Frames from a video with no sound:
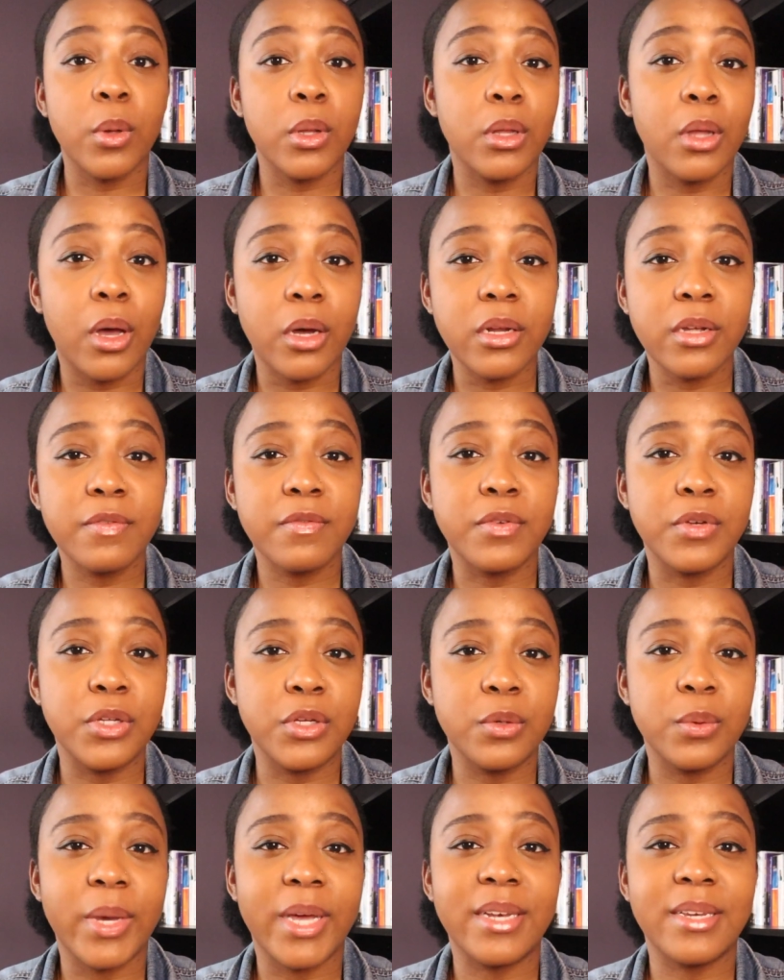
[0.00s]
a lot of
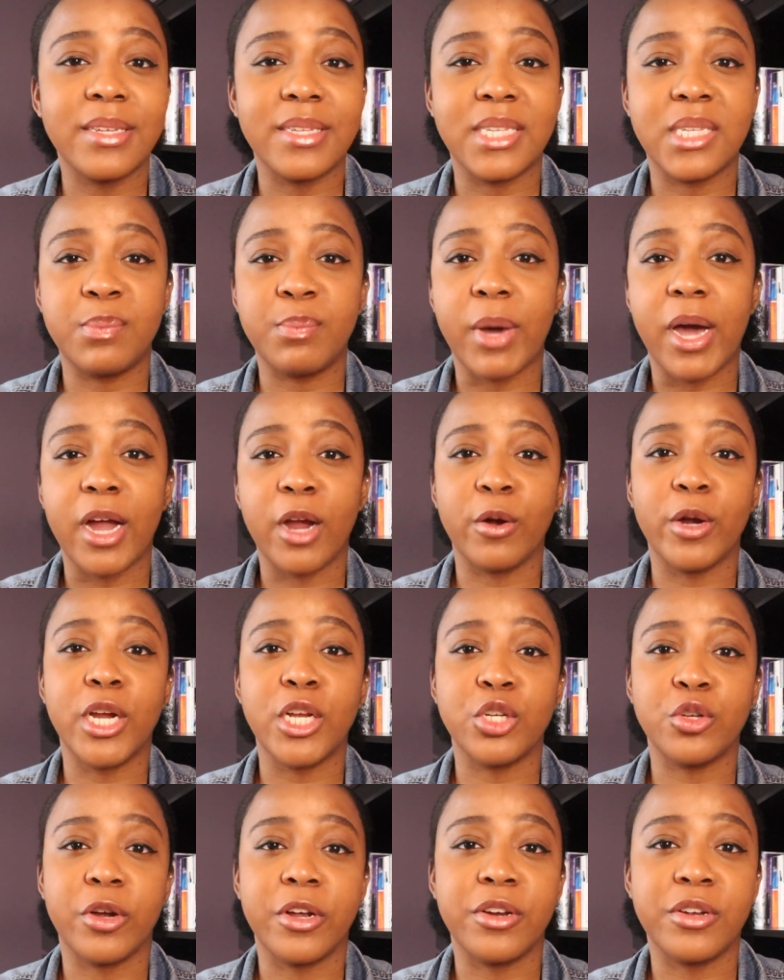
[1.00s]
new and
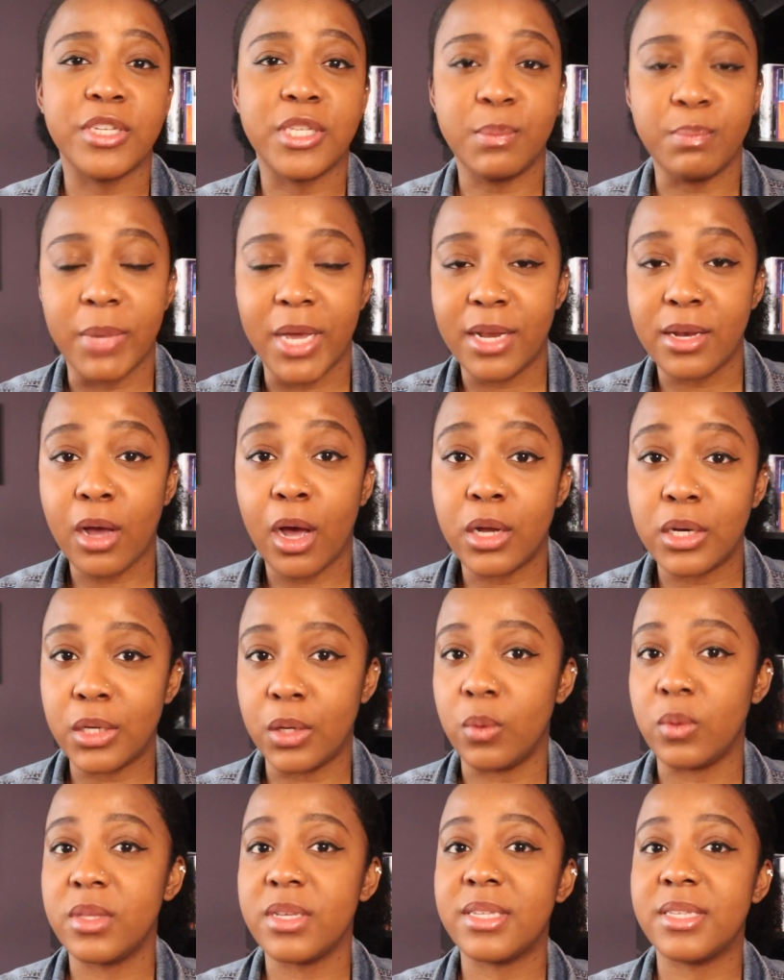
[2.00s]
aspiring traders may not
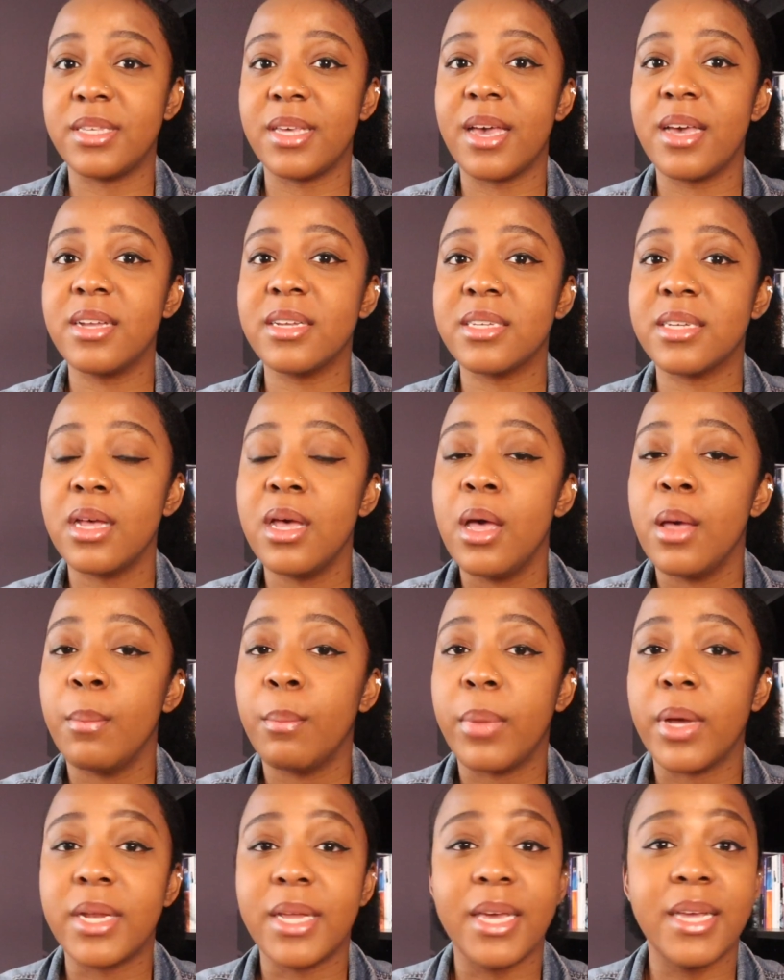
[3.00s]
know this yet,
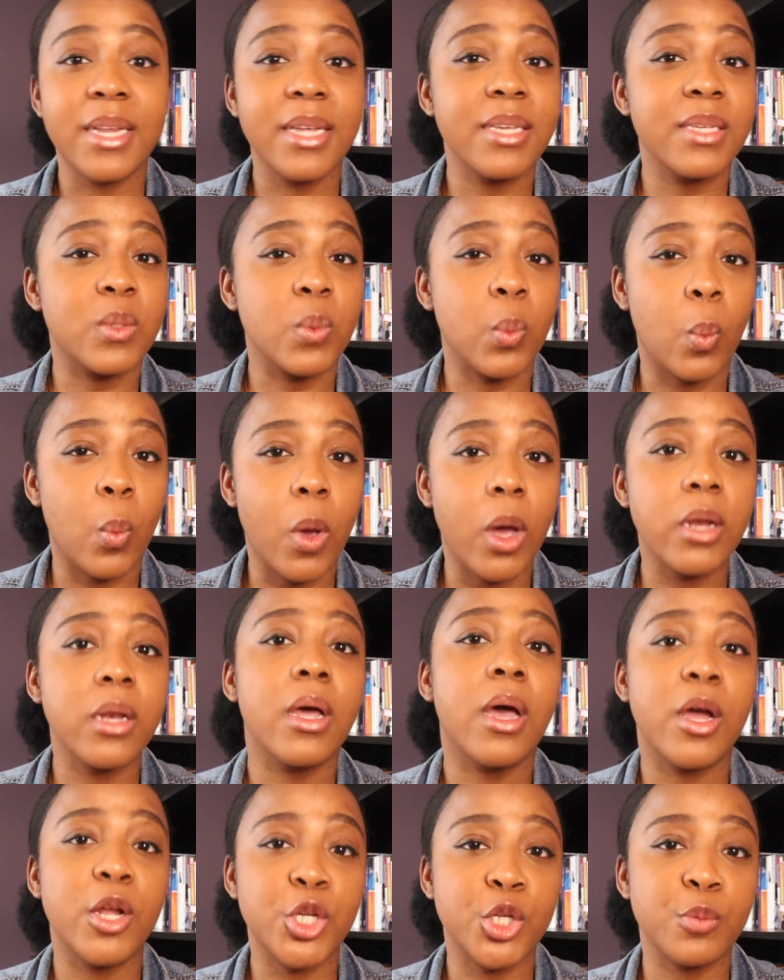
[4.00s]
but it is
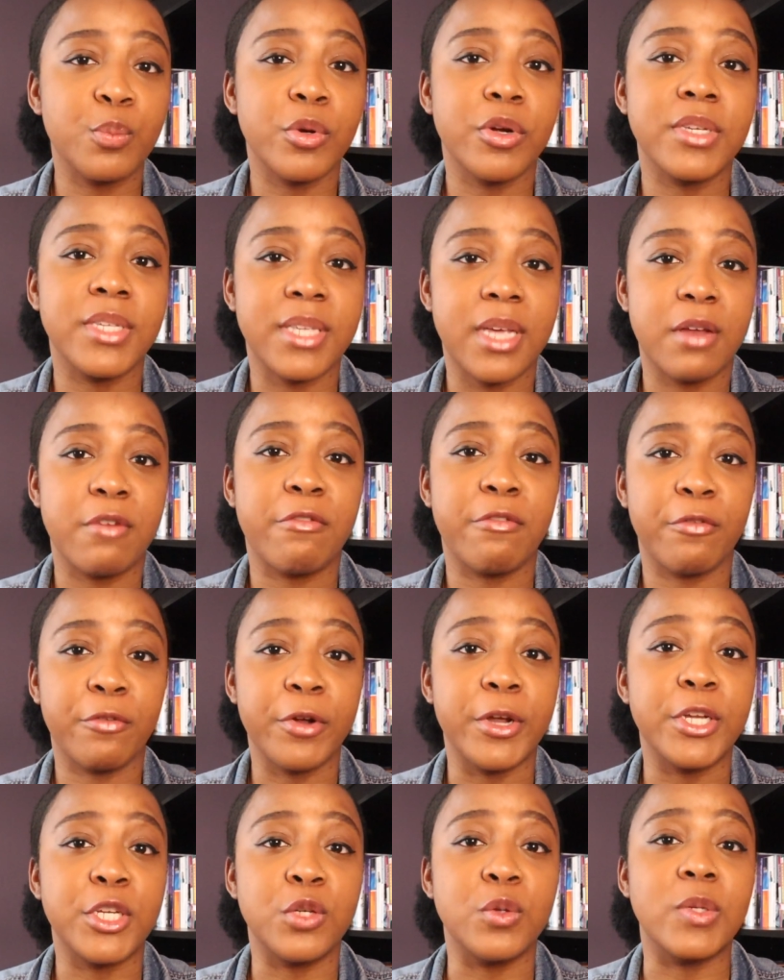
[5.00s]
100%
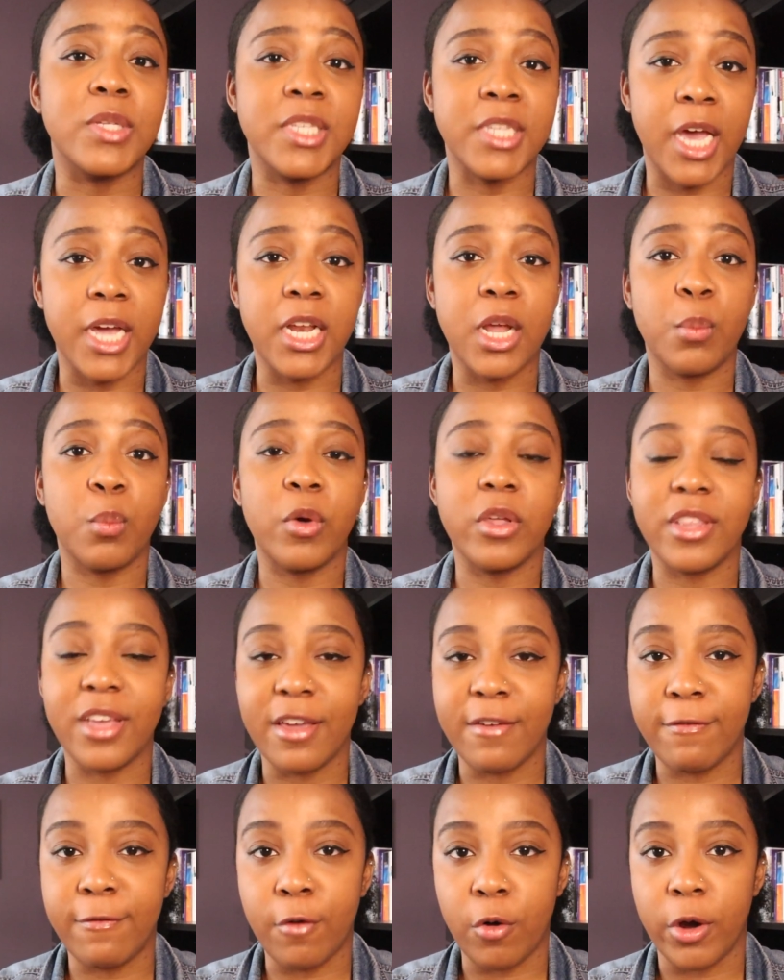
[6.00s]
free to sign up with
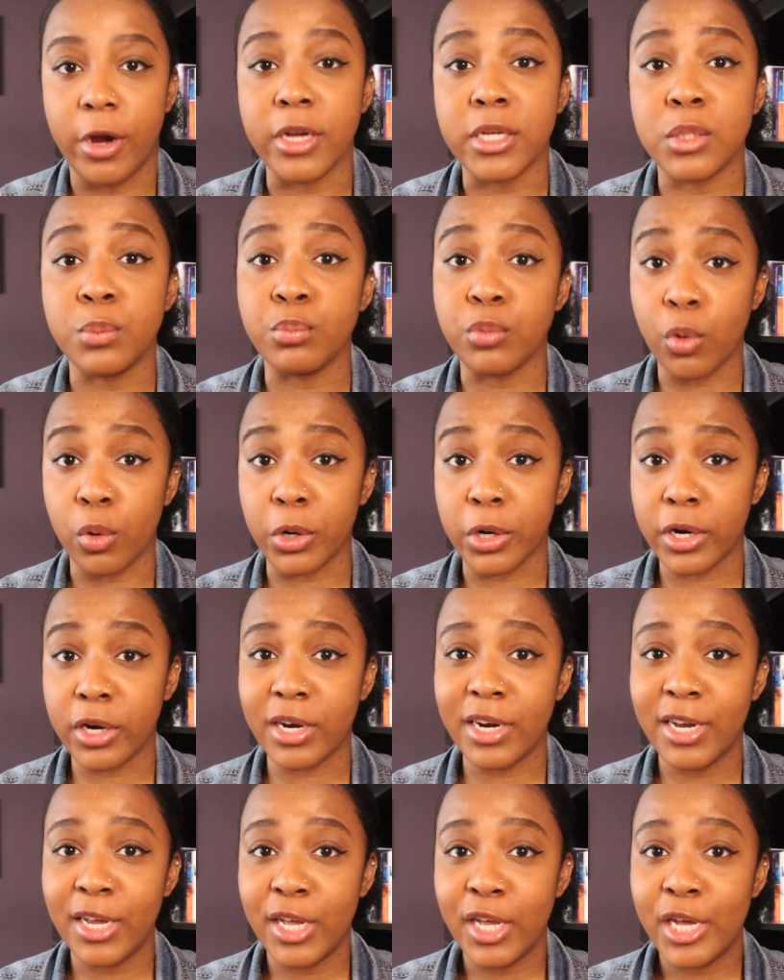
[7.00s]
a Forex
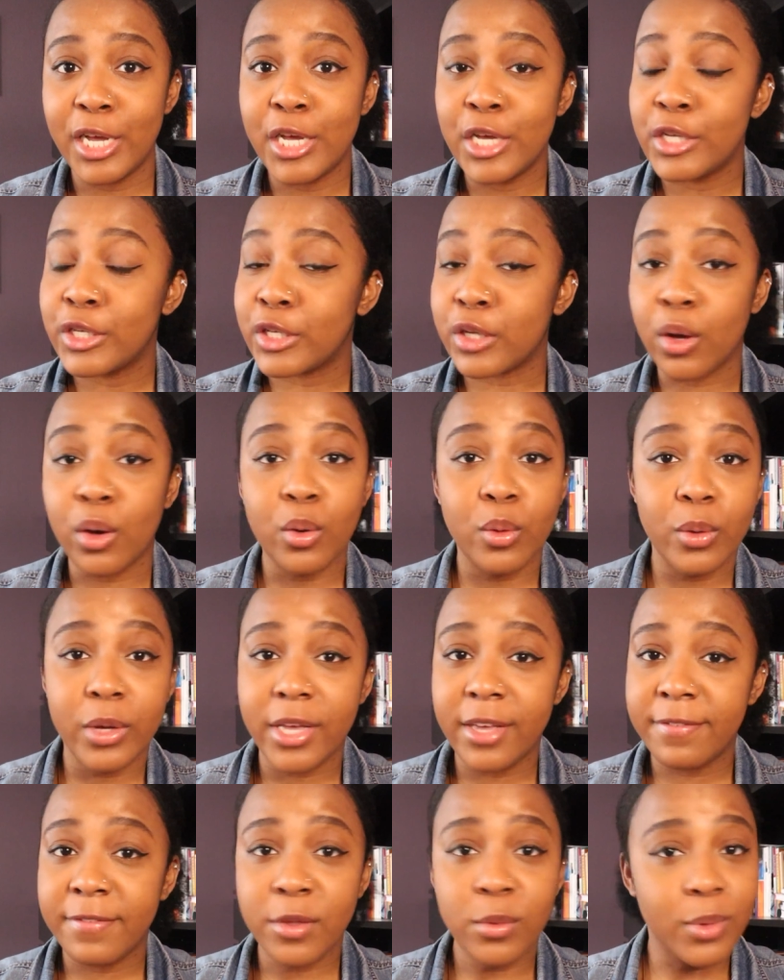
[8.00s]
broker. So
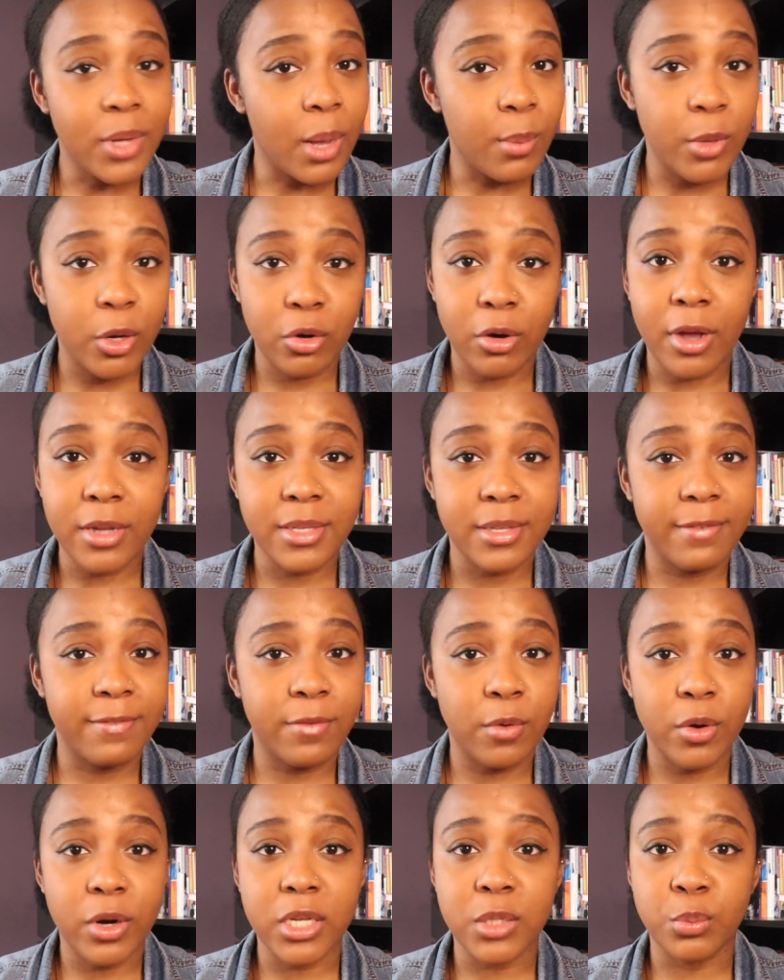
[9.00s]
if you come across a
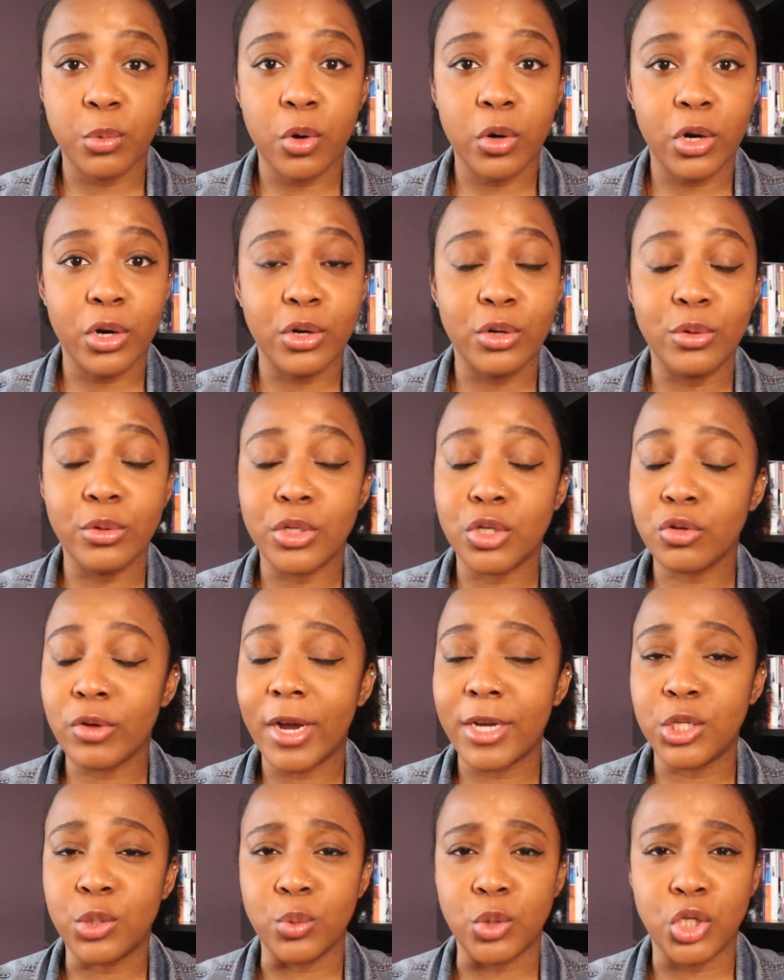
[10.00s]
Forex broker who's
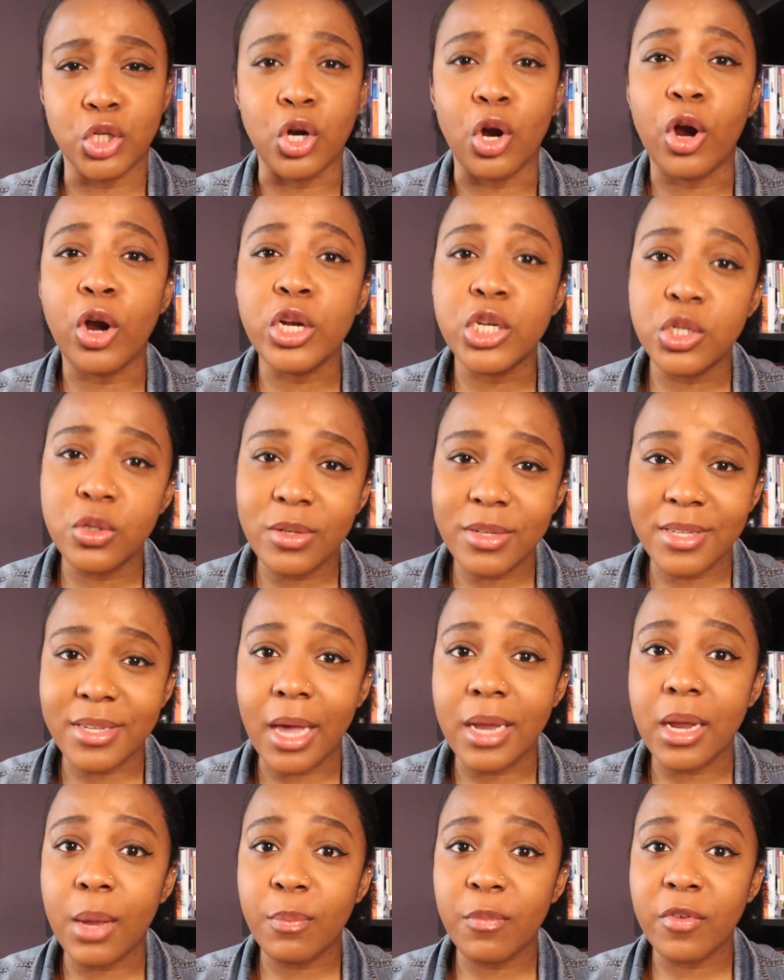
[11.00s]
trying to charge you to
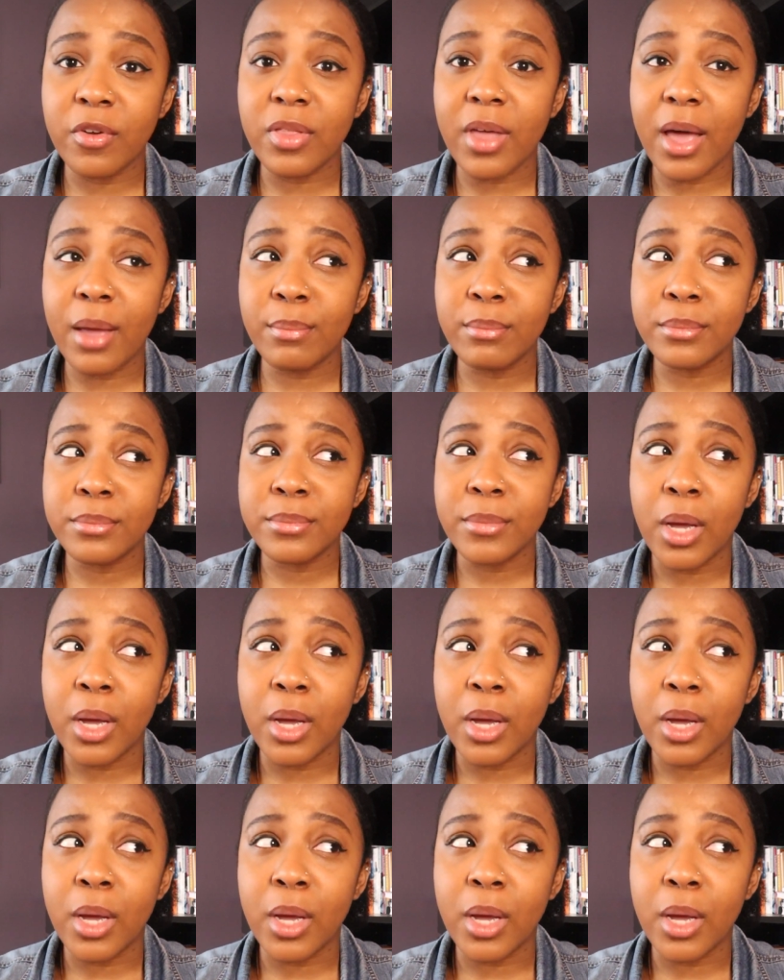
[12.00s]
sign up for them,